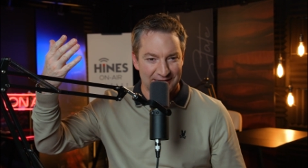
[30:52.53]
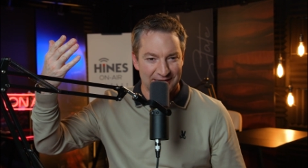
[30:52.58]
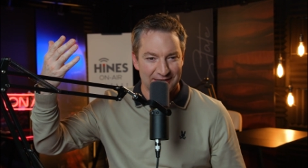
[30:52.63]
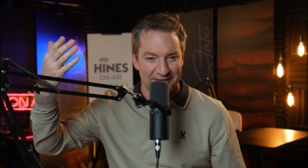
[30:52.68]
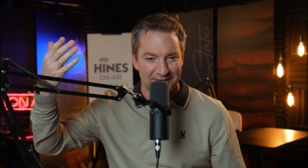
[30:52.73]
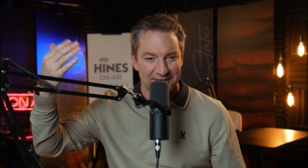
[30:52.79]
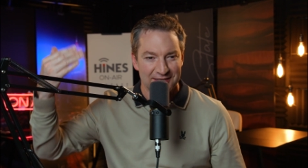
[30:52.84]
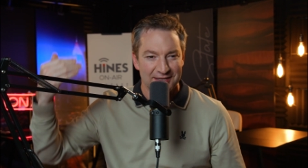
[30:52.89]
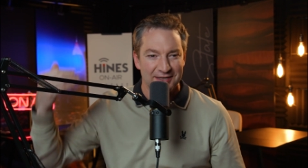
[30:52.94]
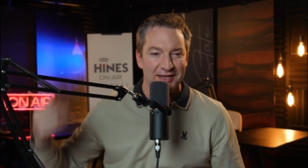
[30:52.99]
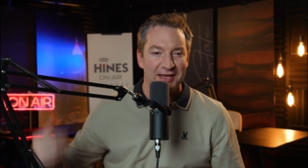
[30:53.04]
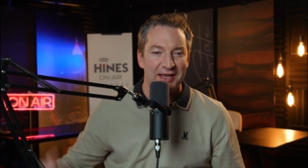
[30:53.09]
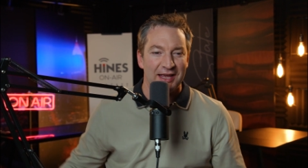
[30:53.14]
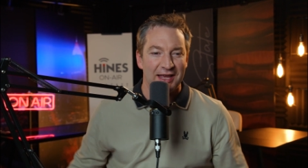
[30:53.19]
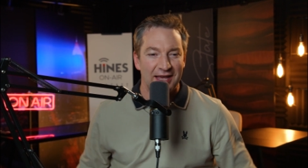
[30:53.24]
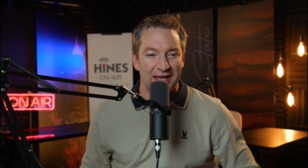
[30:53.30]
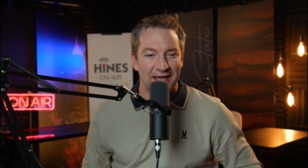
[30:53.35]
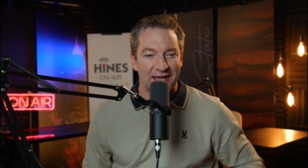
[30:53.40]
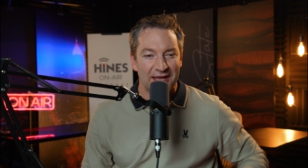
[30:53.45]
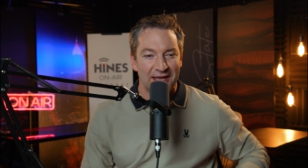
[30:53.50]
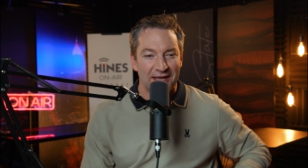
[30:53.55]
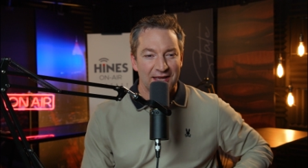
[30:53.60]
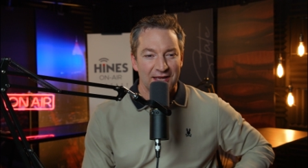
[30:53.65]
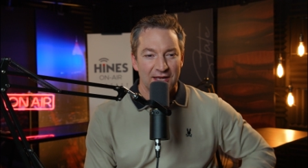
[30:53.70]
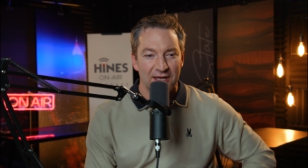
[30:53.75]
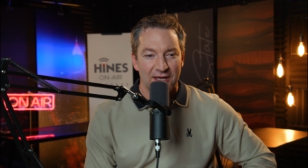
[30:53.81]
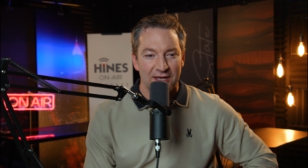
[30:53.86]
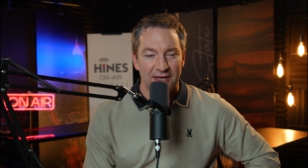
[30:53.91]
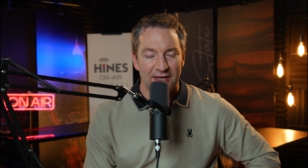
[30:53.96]
Yeah. God, that is so
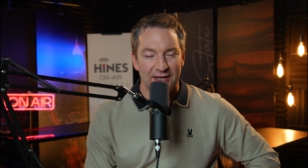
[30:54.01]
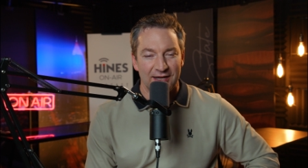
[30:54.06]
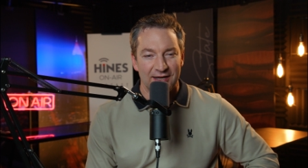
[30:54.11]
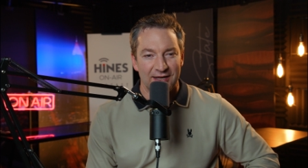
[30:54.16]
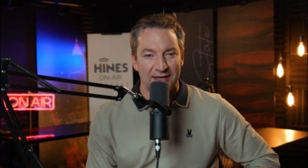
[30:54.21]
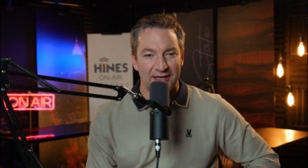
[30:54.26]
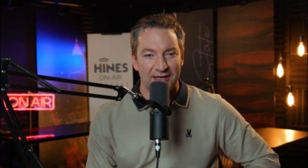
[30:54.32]
hard. Yeah.